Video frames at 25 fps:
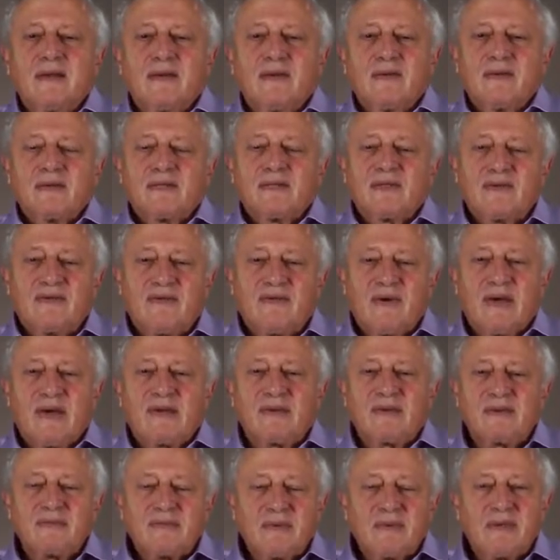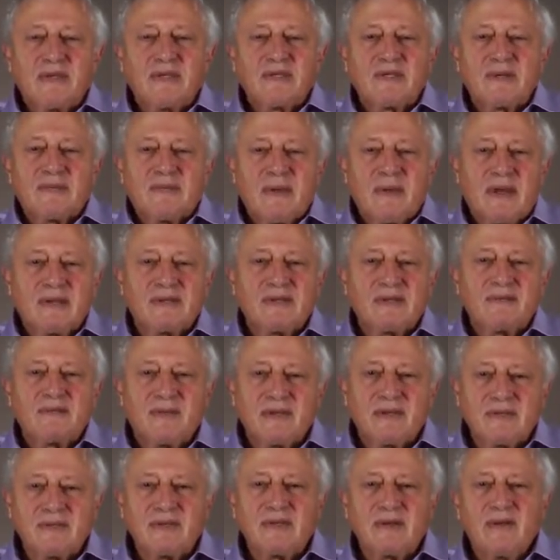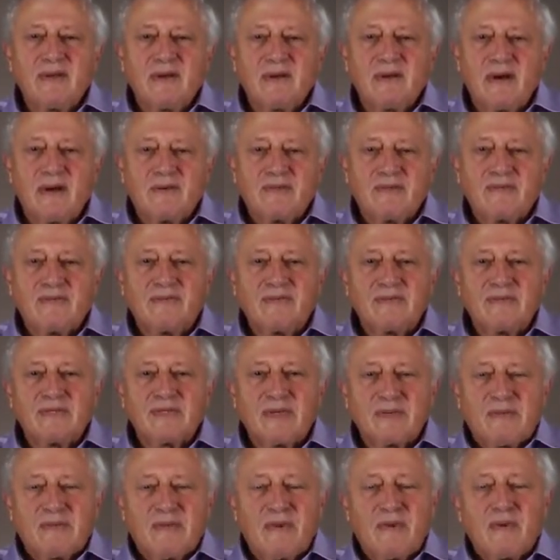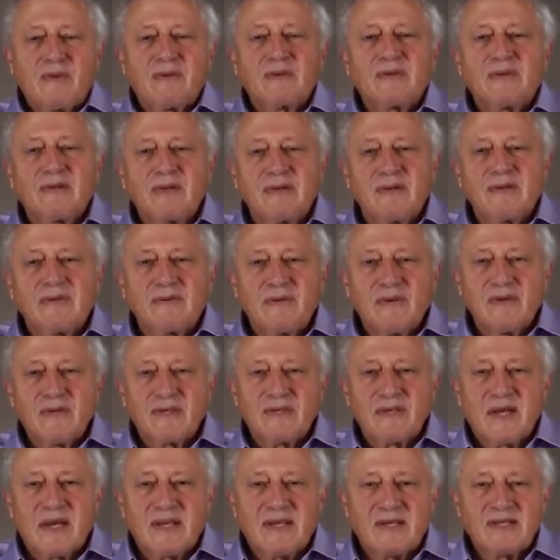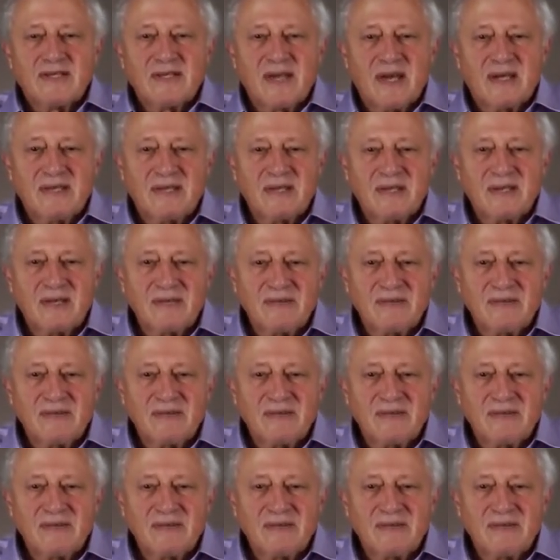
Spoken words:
was the final British abandonment of support for the Zionist idea.